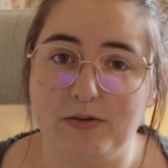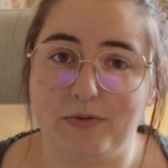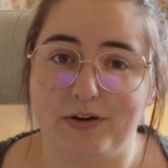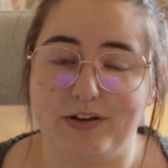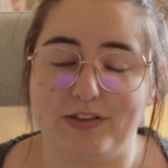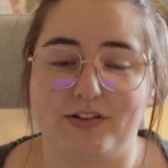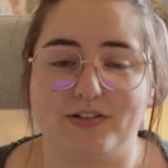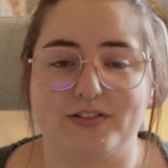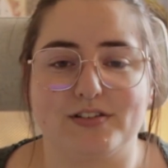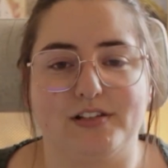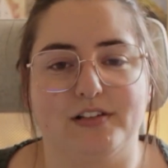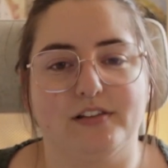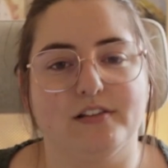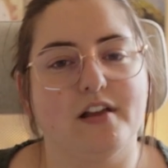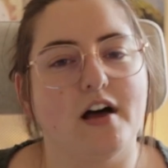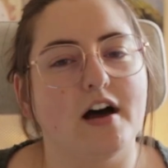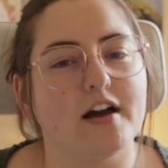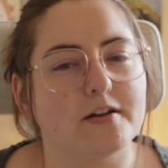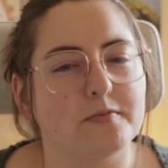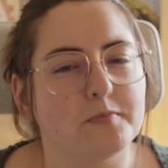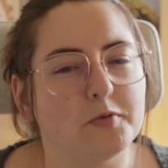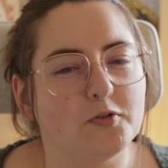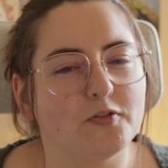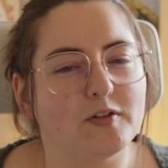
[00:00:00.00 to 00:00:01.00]
where there's a
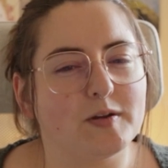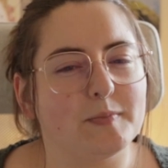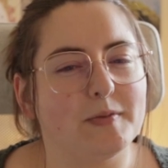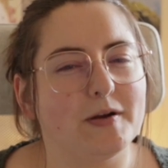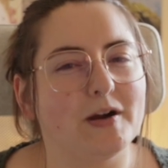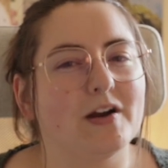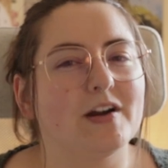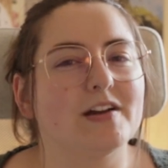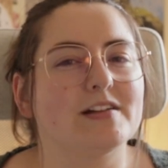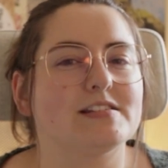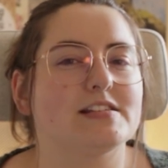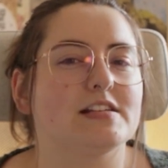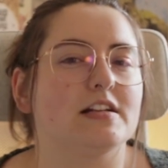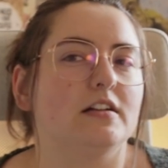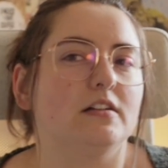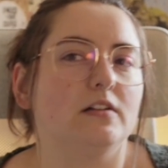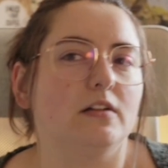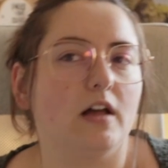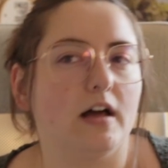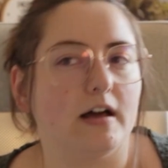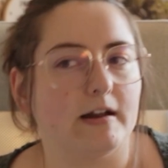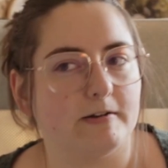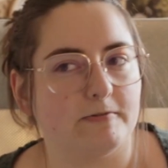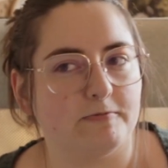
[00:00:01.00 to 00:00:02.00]
lot of moving parts and a
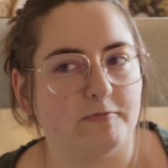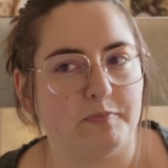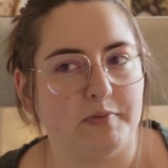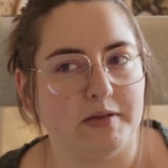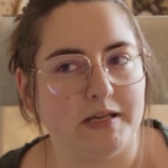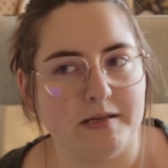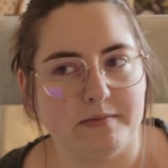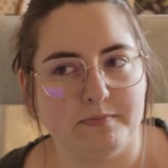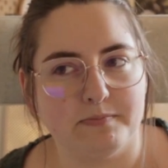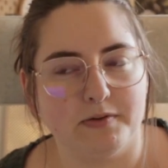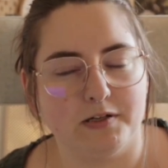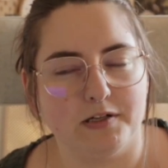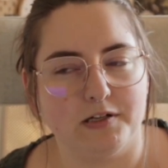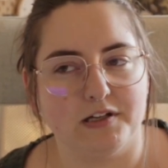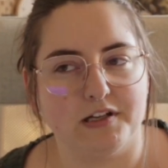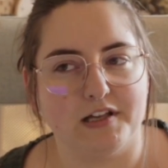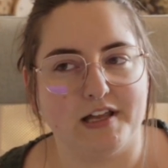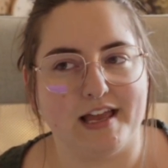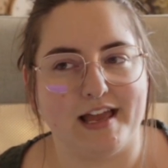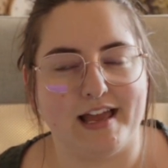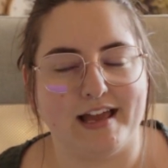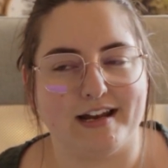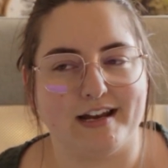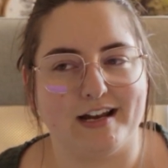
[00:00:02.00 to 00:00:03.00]
lot of people,
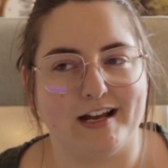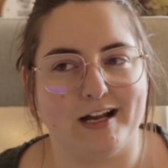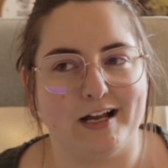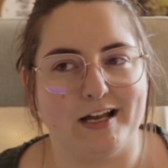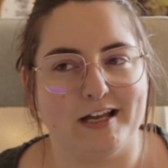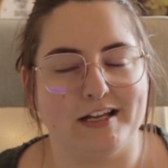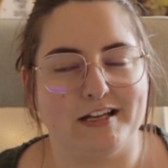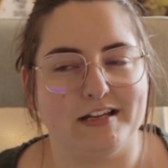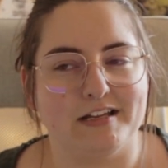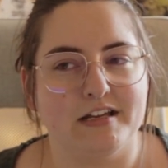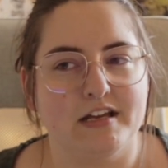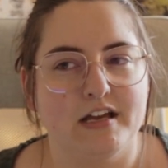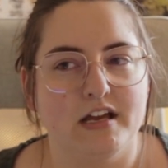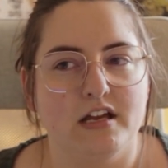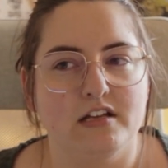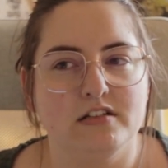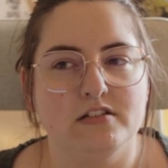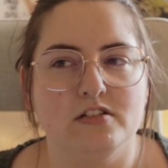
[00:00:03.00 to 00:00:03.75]
and I